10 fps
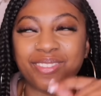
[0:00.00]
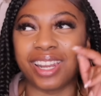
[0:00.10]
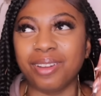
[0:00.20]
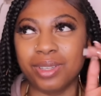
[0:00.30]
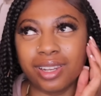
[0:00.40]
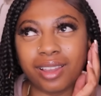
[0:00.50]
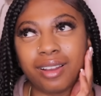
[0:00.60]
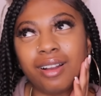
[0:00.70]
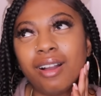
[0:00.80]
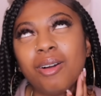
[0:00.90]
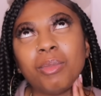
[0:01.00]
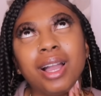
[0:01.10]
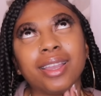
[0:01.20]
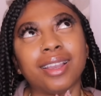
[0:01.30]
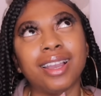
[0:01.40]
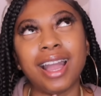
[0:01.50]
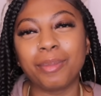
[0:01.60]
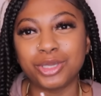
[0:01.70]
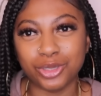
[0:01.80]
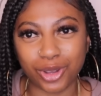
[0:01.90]
and I be like, oh my
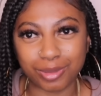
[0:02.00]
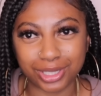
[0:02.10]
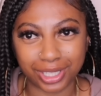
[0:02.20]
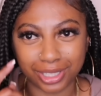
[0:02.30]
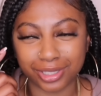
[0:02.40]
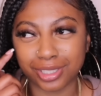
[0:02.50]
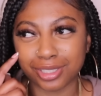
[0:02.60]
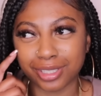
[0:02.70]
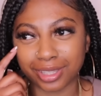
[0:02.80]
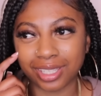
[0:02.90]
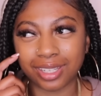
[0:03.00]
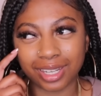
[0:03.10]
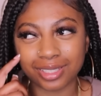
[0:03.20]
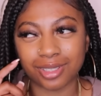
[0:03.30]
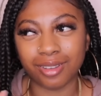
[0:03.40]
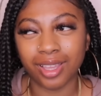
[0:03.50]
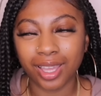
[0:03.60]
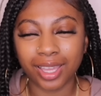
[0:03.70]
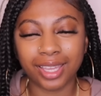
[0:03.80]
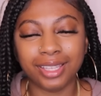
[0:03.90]
god, but you know, I'm still a little sister at the end of the day, so
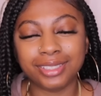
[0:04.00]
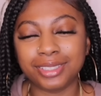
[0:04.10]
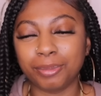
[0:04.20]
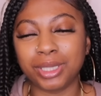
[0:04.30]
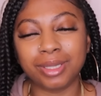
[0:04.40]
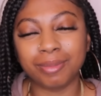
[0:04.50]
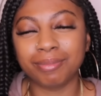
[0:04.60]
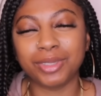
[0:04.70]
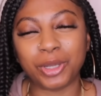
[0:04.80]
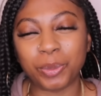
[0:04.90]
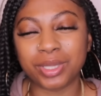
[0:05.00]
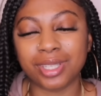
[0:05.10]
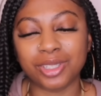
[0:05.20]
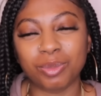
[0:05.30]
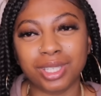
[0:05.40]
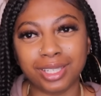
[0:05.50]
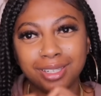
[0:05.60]
she be, you know, protecting me.